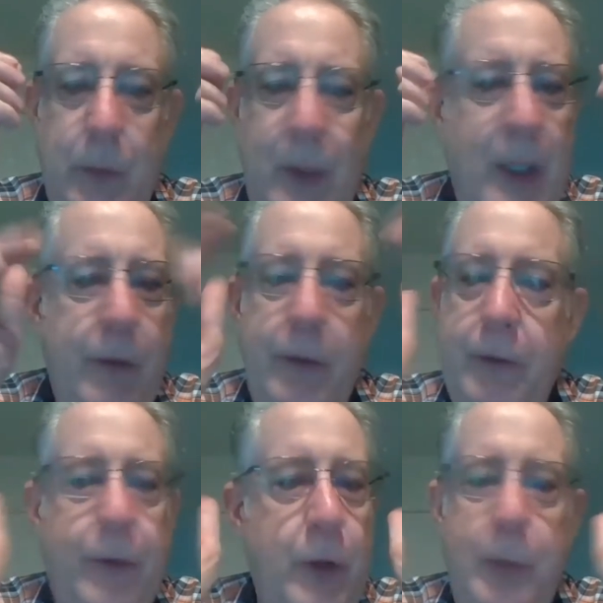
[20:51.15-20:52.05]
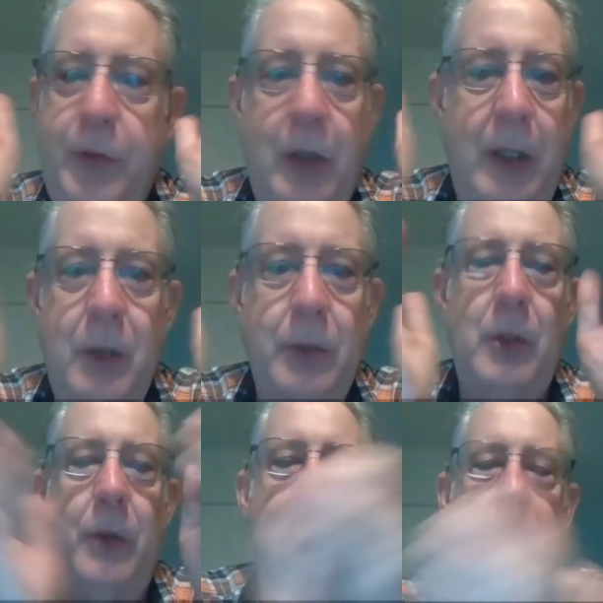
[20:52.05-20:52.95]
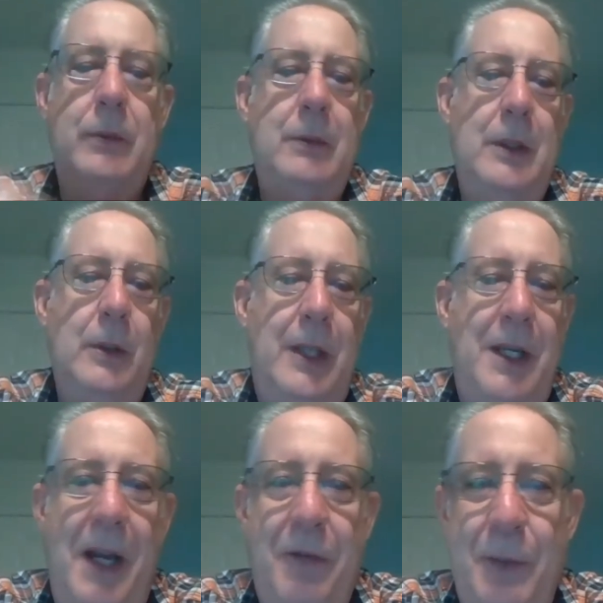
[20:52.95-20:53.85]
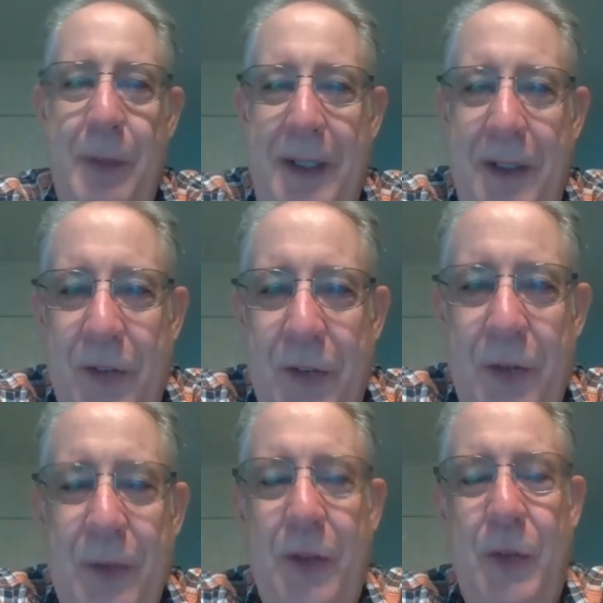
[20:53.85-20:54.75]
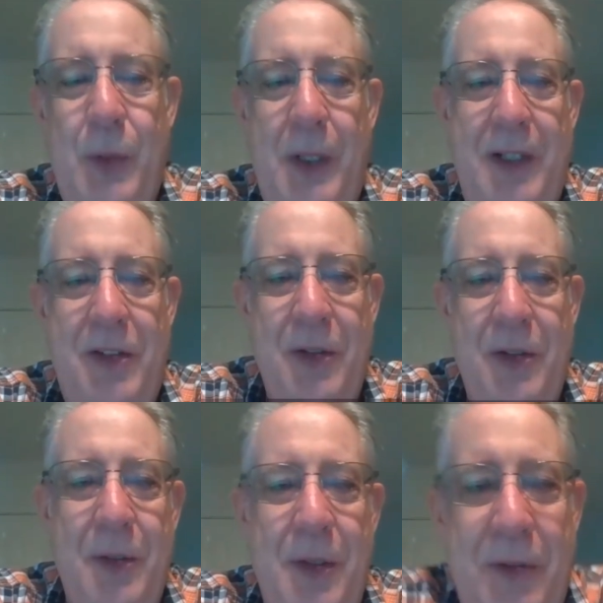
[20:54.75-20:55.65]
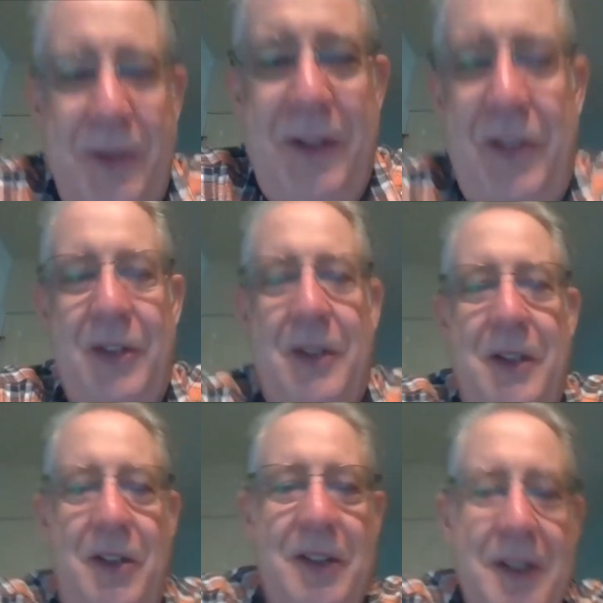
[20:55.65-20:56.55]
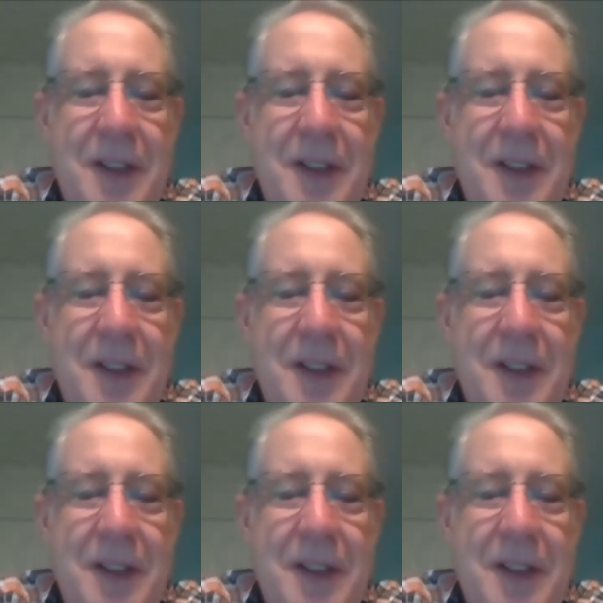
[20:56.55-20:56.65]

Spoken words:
Whatever the verbs are, I don't know that, after many years of doing this work, I still don't necessarily